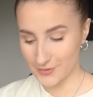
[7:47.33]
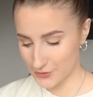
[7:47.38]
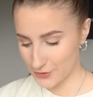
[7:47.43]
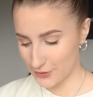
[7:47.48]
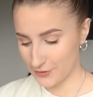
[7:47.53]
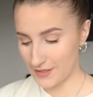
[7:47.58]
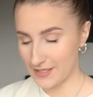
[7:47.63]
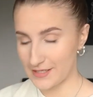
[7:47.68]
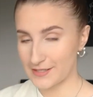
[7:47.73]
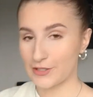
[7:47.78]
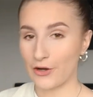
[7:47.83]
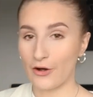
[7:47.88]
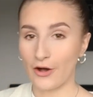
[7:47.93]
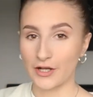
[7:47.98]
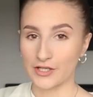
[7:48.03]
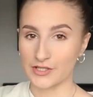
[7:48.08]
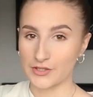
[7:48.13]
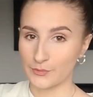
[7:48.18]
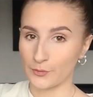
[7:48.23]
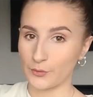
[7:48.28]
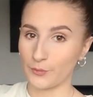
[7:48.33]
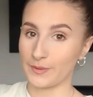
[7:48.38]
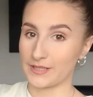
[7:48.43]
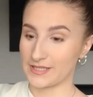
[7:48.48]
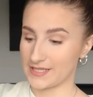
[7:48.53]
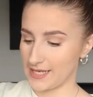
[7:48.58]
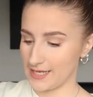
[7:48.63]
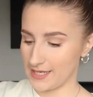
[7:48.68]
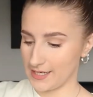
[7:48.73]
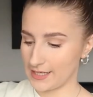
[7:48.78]
So these are a small
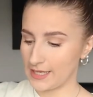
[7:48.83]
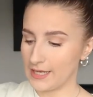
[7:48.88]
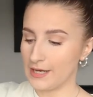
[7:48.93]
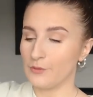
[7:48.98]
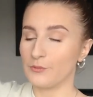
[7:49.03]
petite,